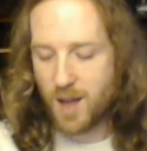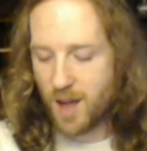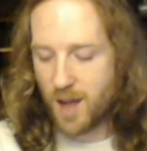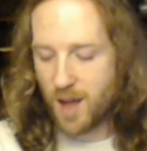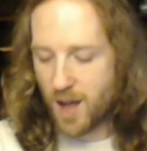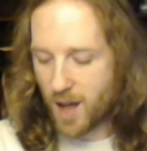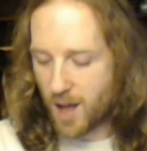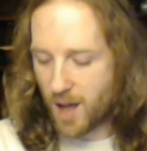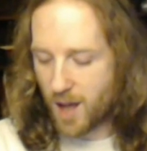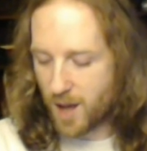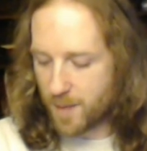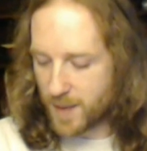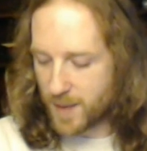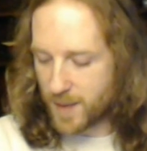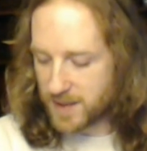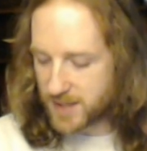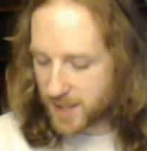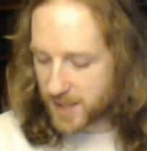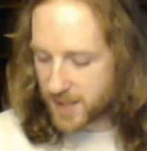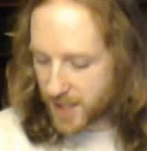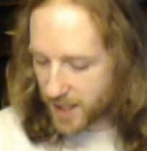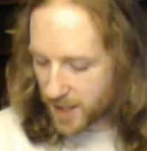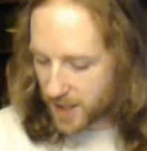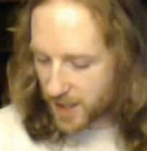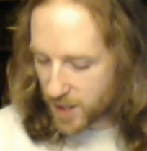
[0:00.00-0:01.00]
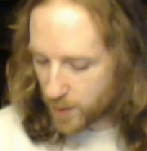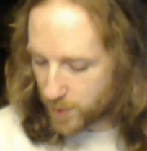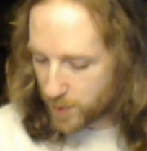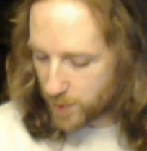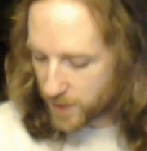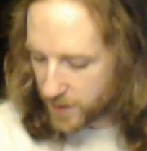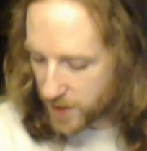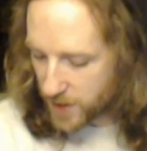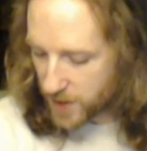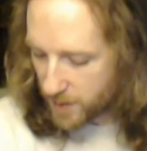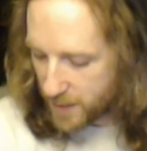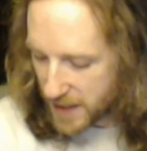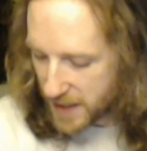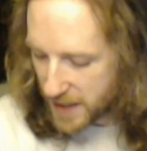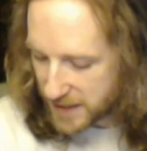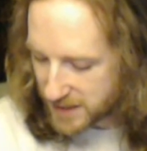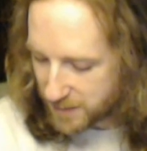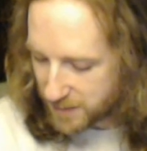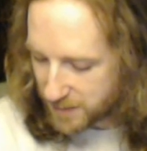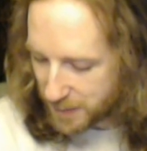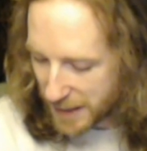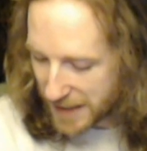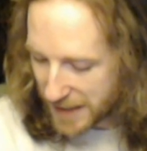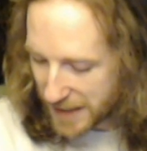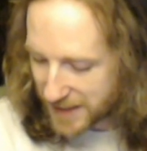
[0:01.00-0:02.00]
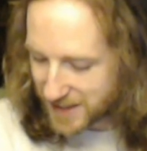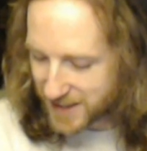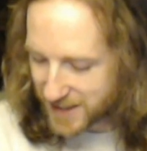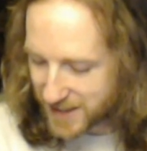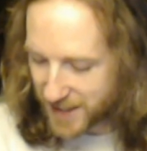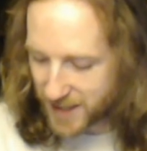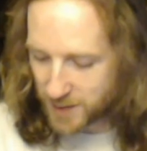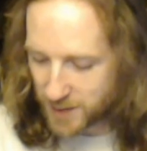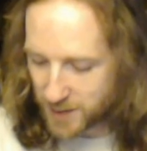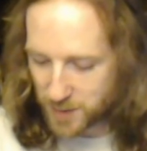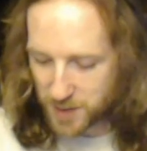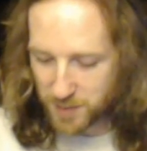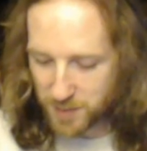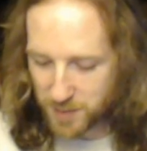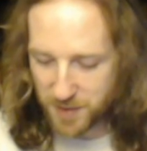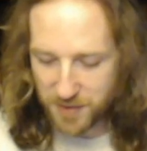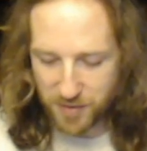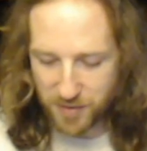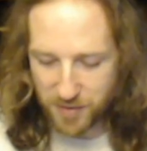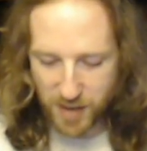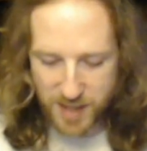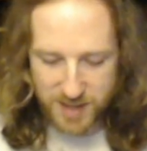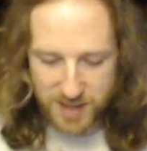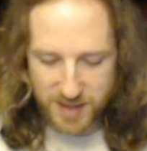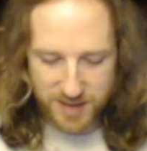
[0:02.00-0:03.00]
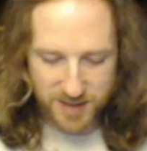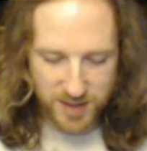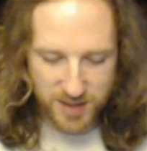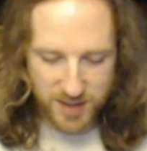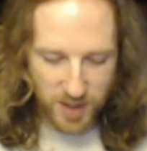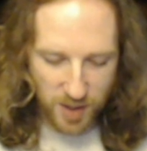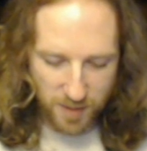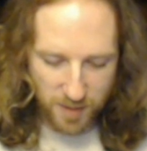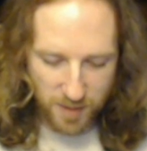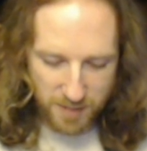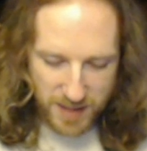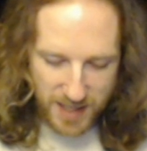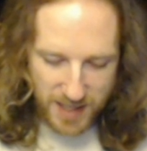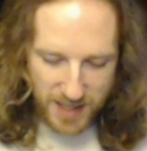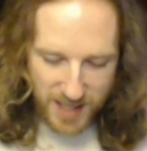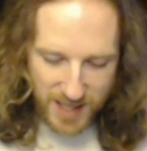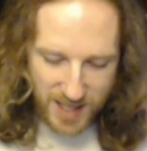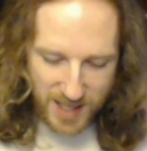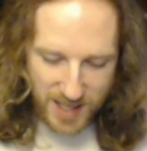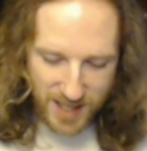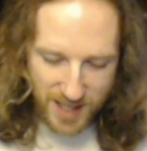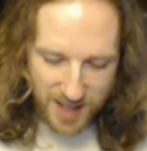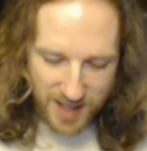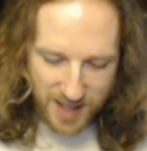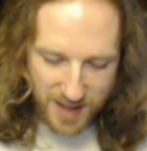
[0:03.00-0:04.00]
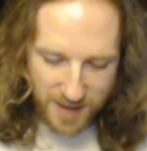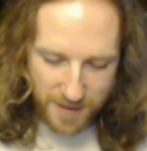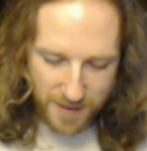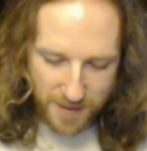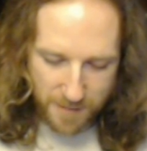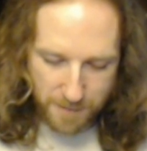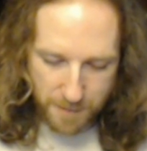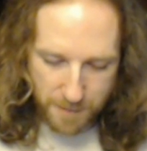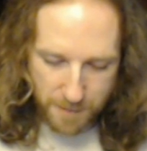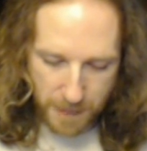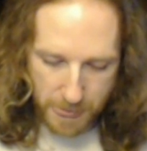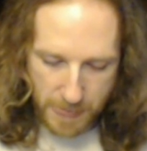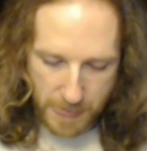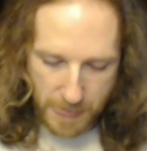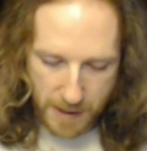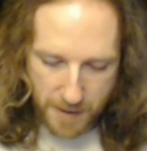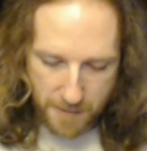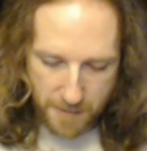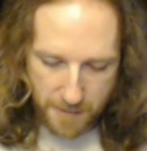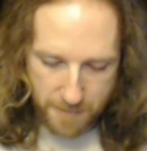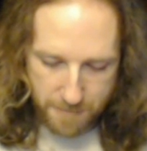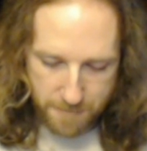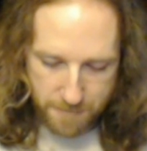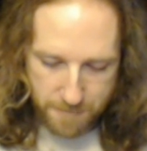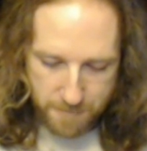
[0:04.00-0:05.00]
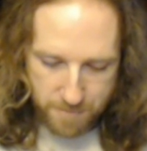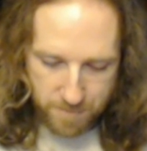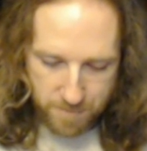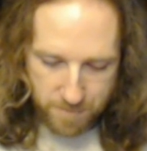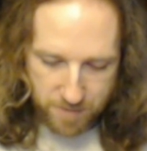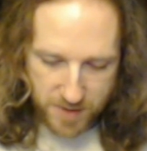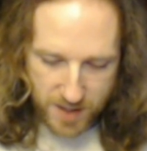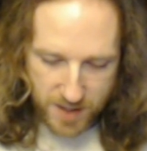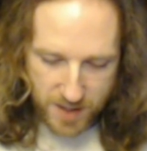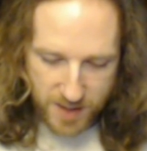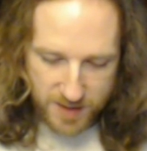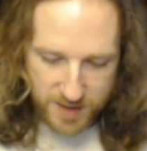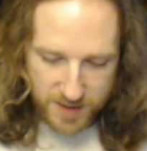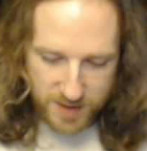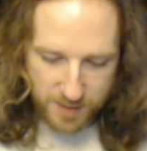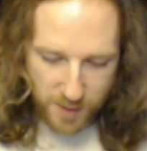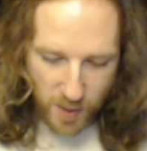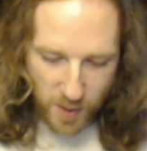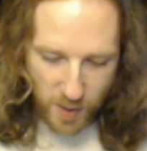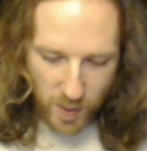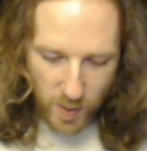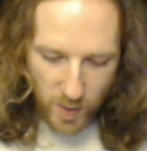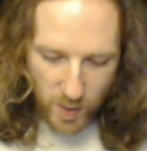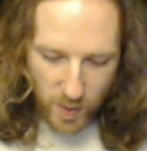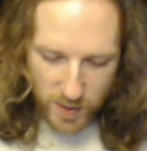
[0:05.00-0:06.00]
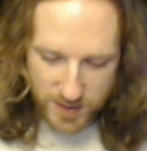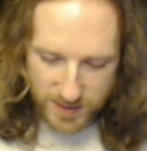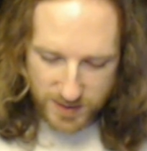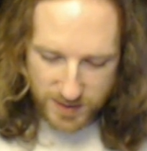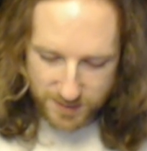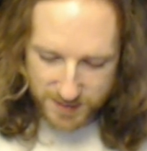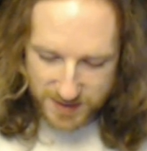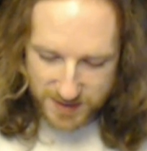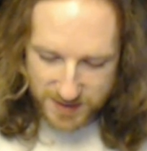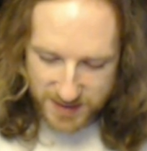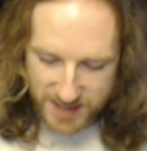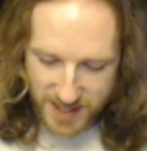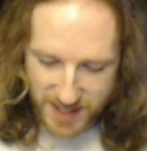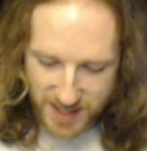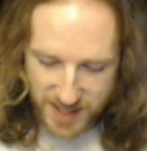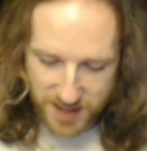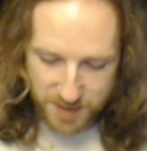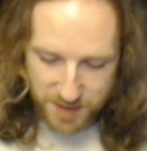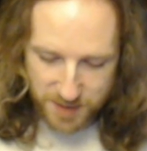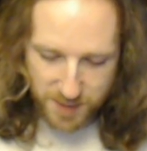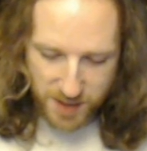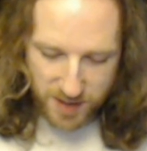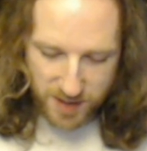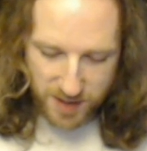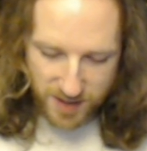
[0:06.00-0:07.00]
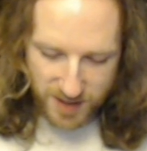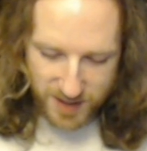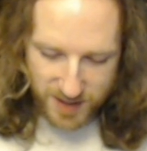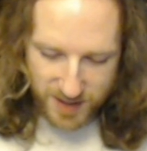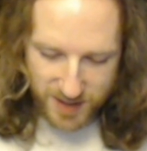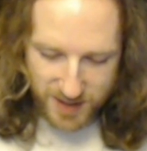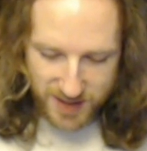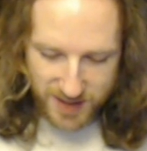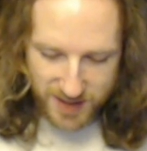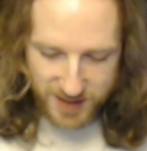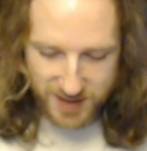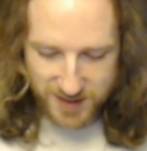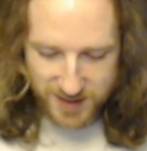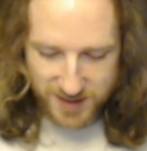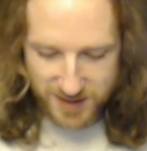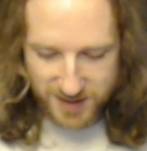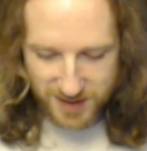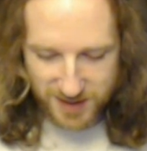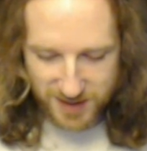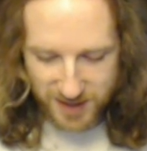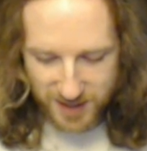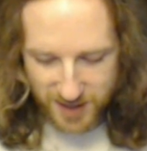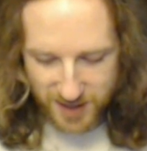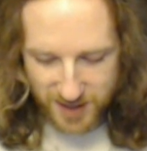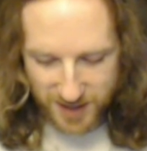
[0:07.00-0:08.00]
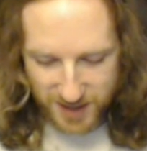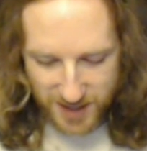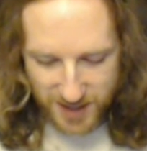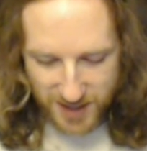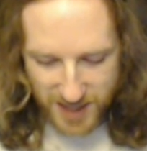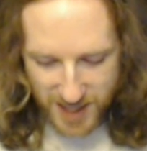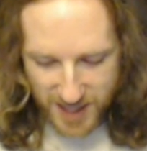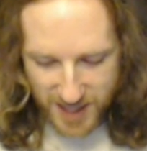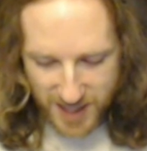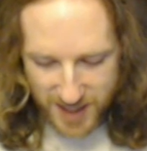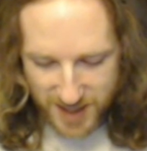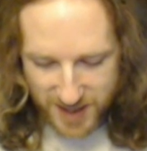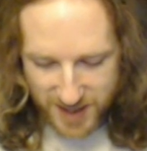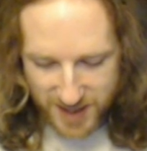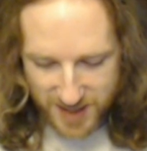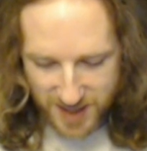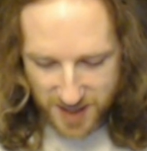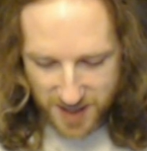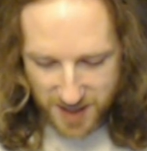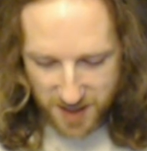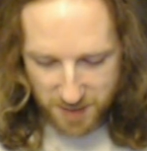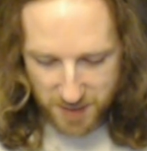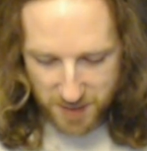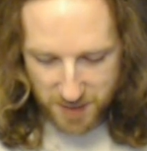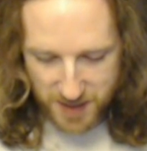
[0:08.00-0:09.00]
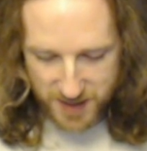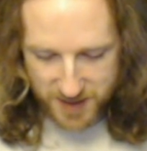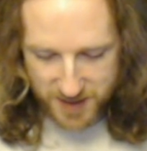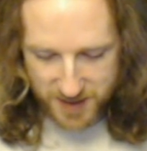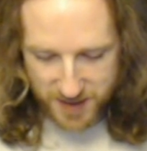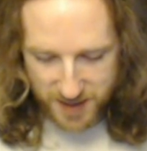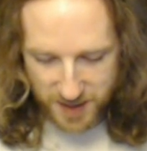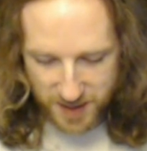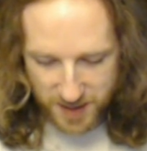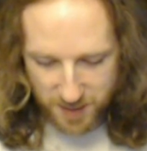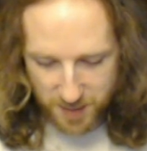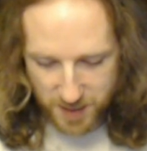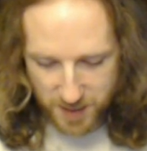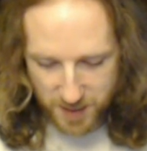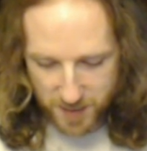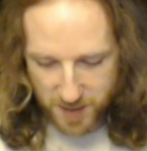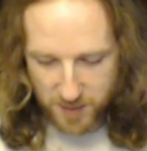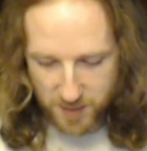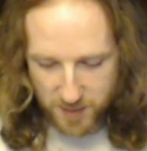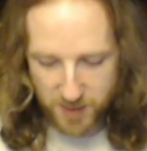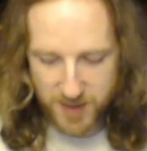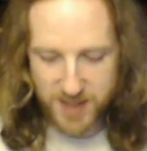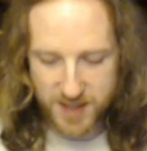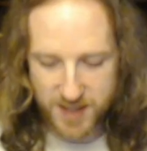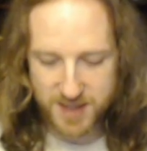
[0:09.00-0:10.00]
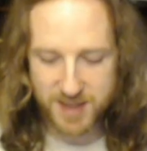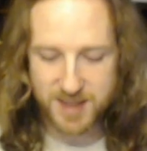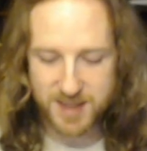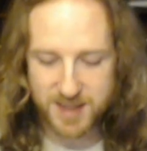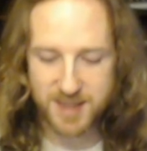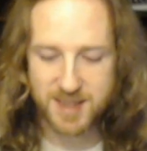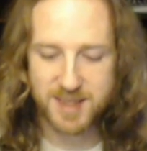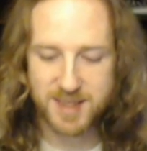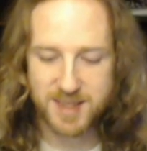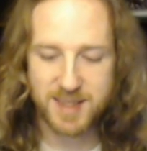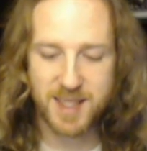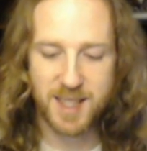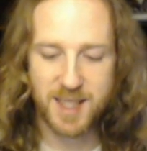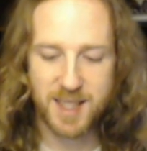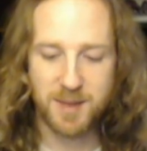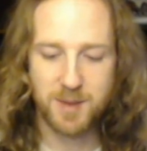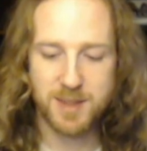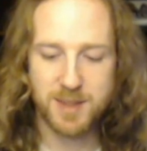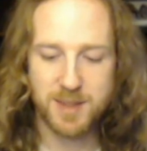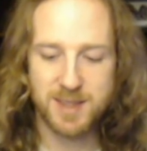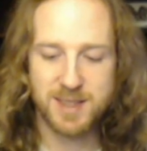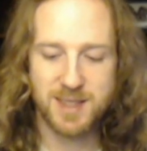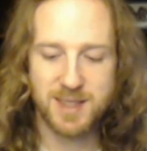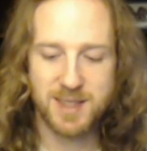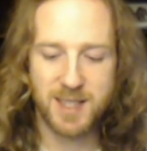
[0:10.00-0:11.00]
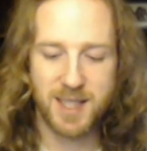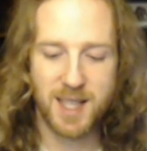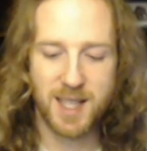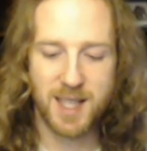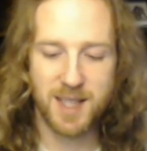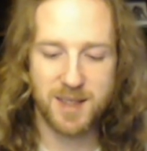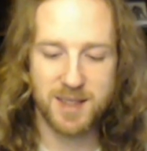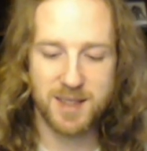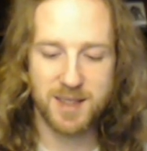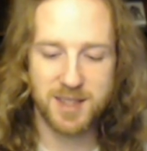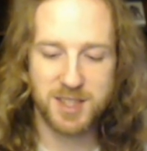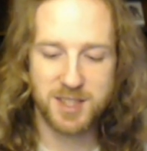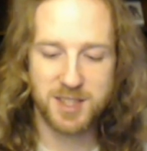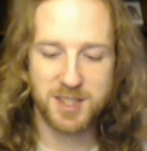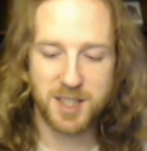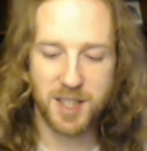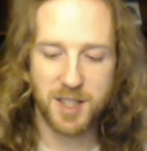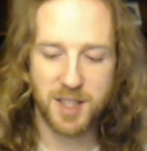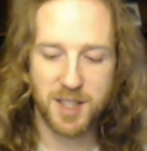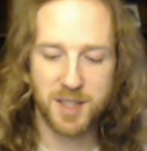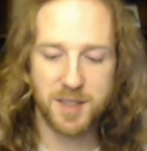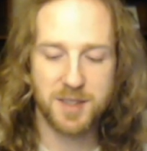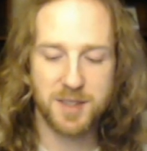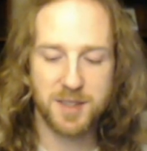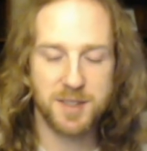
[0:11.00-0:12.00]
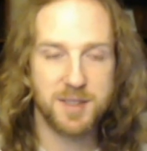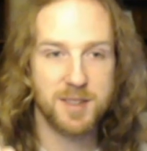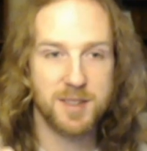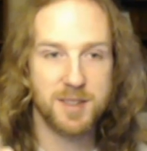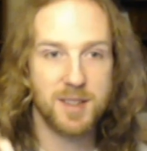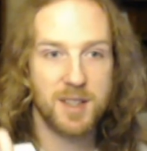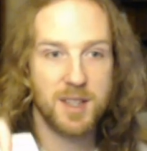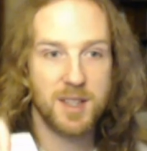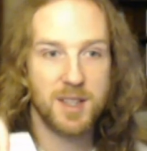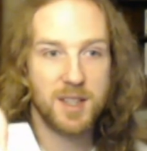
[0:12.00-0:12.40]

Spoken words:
I did get a couple of other bits and pieces. One of my friends got me some awesome stitch markers. Can I lay these out a bit so they'll be a bit more easy to see? We'll see how this shows.